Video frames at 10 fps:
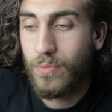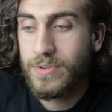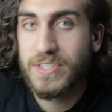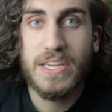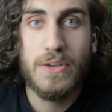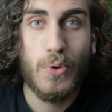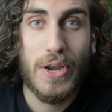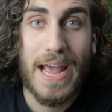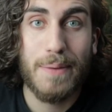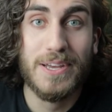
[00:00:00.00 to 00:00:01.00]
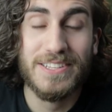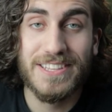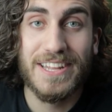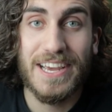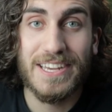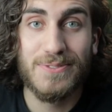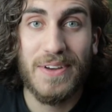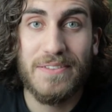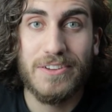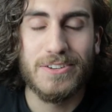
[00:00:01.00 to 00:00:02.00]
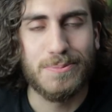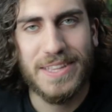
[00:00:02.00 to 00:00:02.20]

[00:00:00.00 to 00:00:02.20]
and we'll see what happens in the next five years.